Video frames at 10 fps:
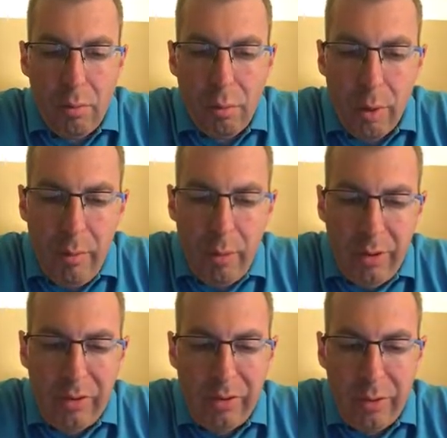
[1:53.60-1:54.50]
when
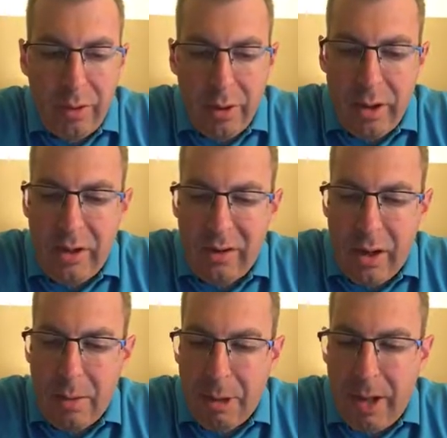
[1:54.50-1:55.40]
was there a
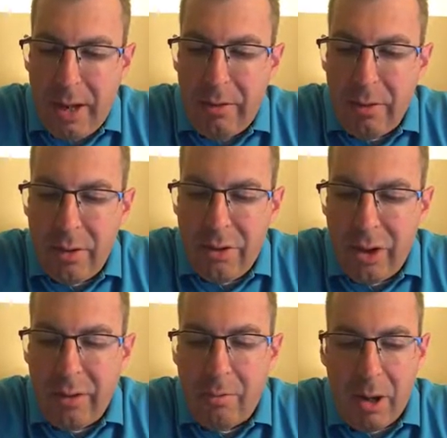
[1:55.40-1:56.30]
time I had to
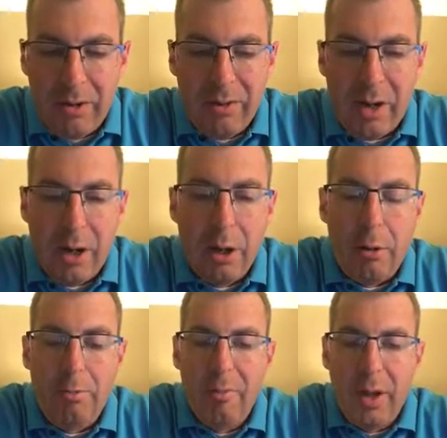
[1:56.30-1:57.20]
adjust my
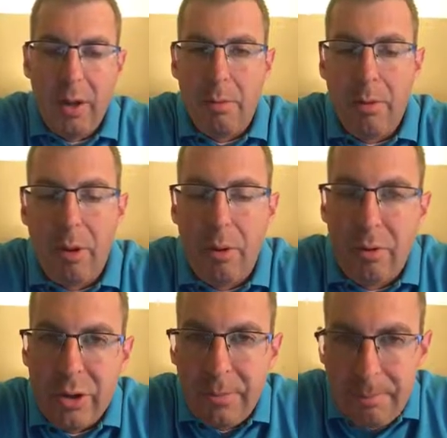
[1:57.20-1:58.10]
style and
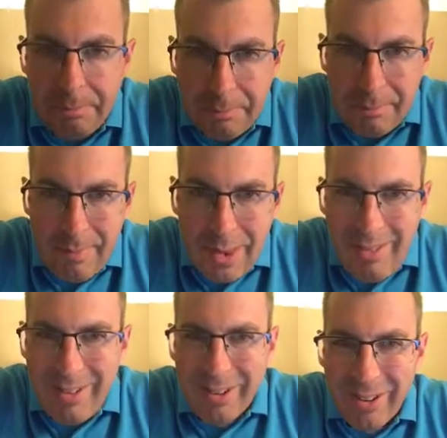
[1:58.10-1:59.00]
approach?
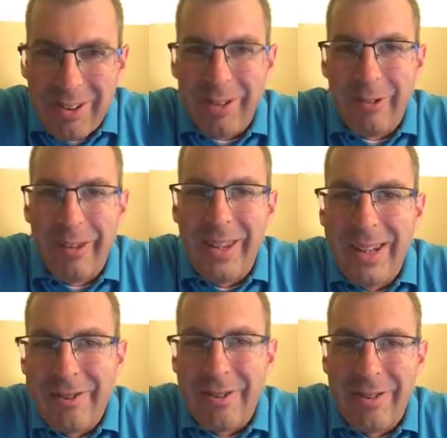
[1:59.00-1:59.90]
So this is a really
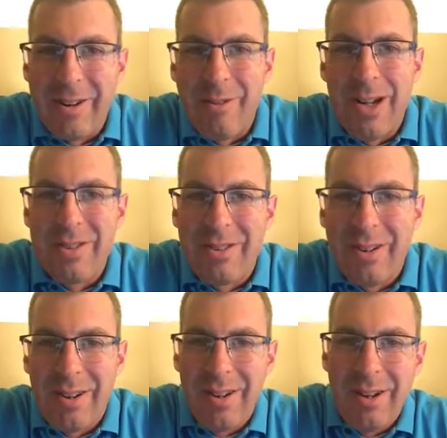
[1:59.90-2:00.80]
interesting
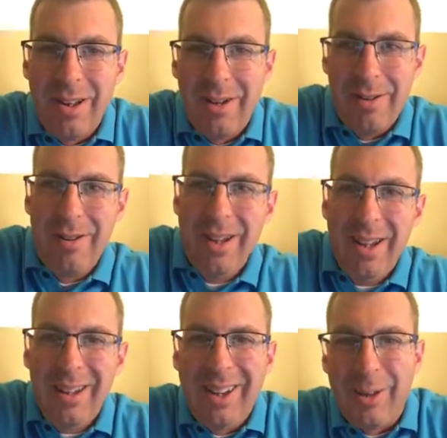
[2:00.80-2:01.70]
question, and
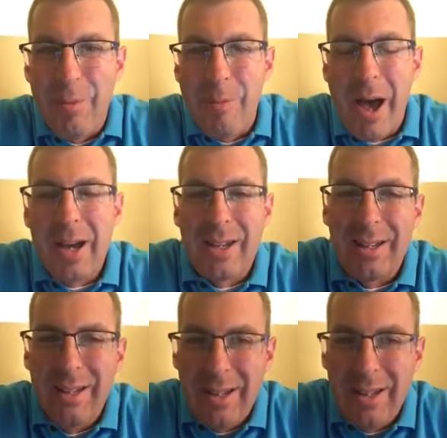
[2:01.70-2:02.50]
takes me back